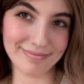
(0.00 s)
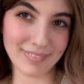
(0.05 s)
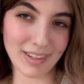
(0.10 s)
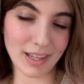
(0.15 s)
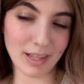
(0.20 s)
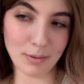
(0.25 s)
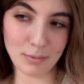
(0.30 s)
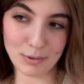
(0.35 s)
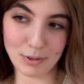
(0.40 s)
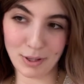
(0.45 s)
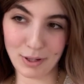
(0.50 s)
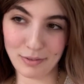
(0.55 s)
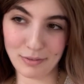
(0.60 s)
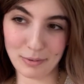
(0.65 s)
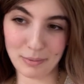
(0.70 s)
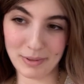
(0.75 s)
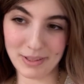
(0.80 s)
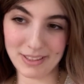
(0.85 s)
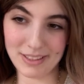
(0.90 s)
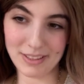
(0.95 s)
And it was hard
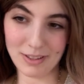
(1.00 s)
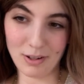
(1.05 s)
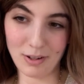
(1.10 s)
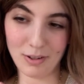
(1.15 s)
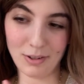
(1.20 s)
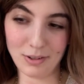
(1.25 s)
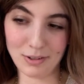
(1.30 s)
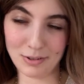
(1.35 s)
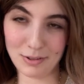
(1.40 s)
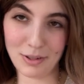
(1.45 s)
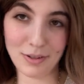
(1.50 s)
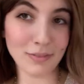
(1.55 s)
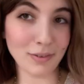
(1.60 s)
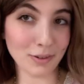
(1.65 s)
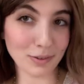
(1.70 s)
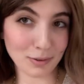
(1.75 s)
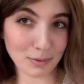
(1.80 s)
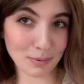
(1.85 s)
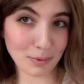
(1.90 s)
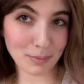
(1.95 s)
for me to not also have
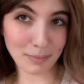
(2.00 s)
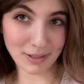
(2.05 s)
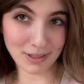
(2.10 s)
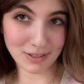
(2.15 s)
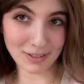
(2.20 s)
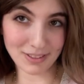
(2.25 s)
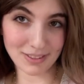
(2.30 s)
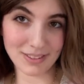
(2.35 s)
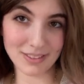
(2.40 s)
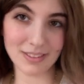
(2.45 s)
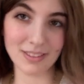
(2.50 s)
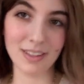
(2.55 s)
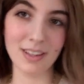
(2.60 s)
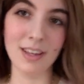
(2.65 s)
honorable mentions.